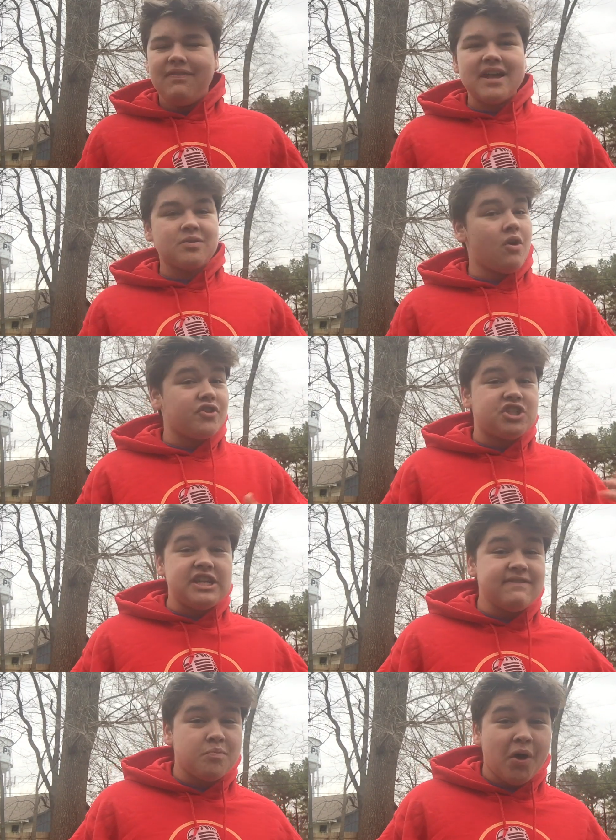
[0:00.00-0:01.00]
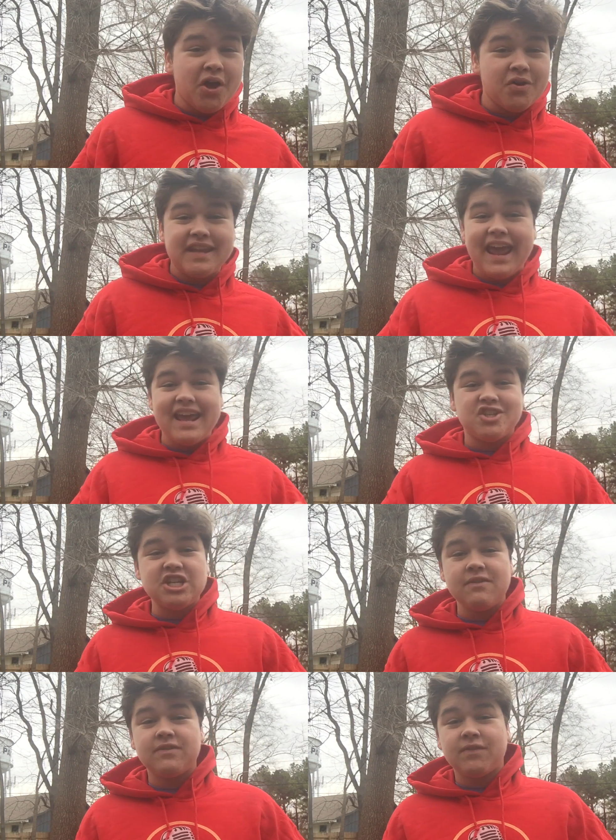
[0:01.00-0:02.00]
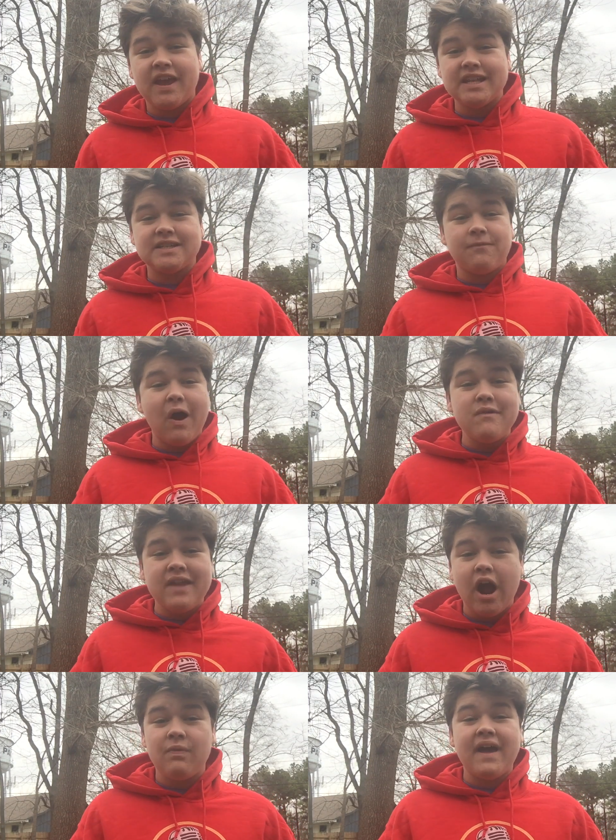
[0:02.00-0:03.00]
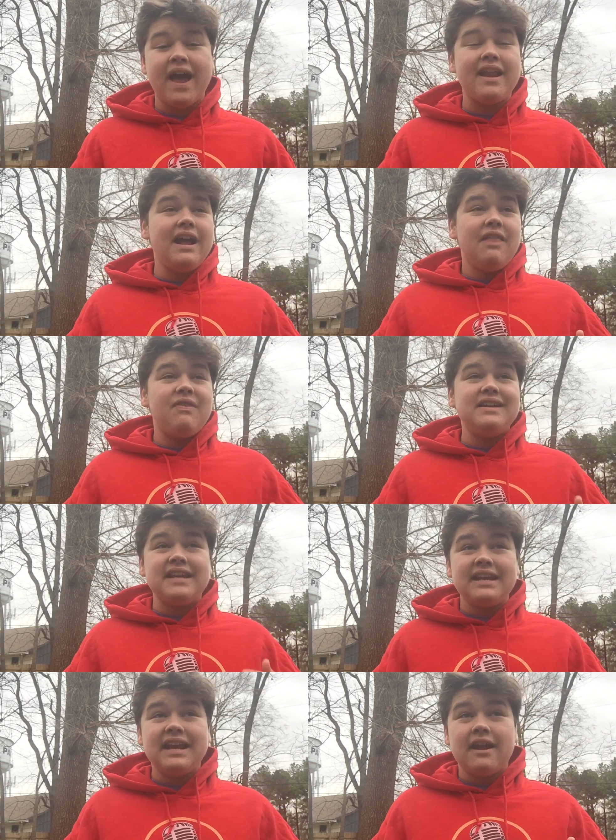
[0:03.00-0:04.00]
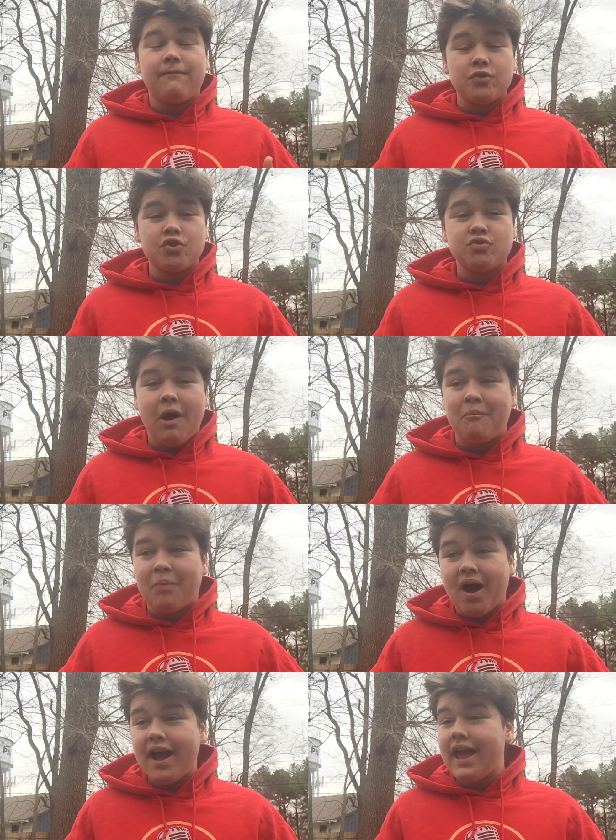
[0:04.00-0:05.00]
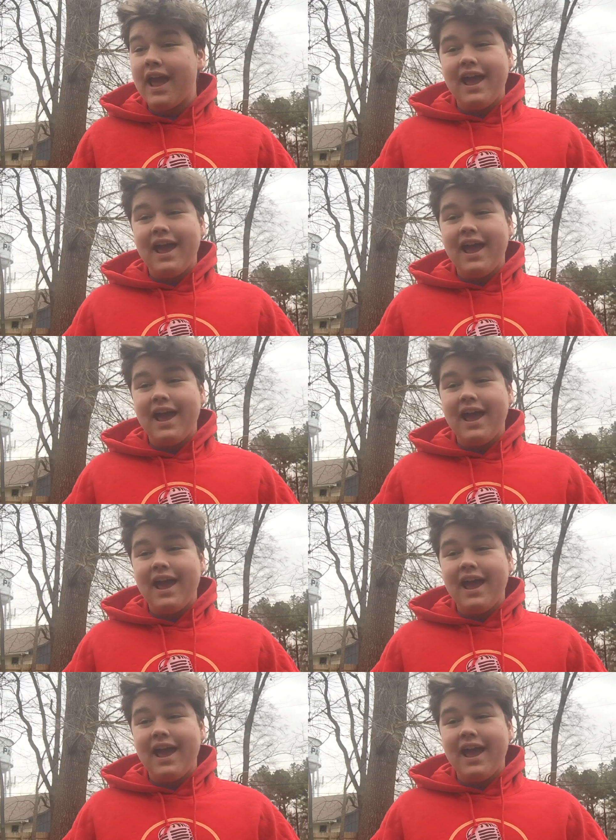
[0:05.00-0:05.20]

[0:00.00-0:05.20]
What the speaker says: that's when all the Chiefs players and Chiefs fans found out that they did get a first-round bye.